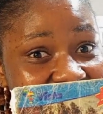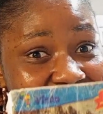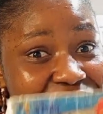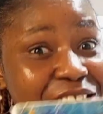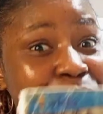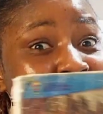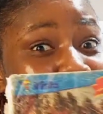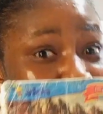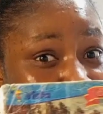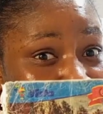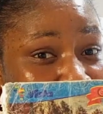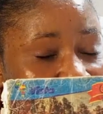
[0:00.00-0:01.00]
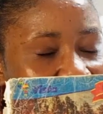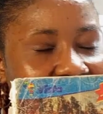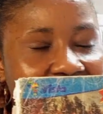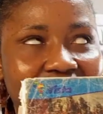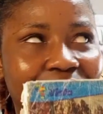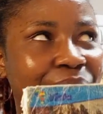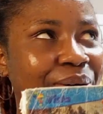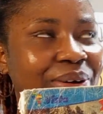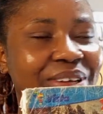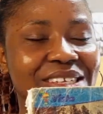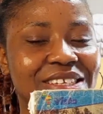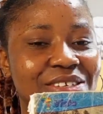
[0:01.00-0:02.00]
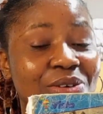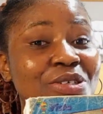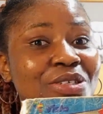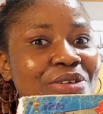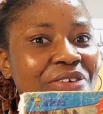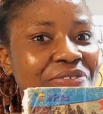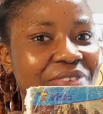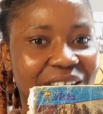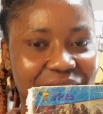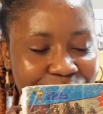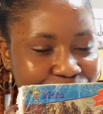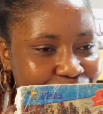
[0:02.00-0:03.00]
This book, oh God, oh suffer.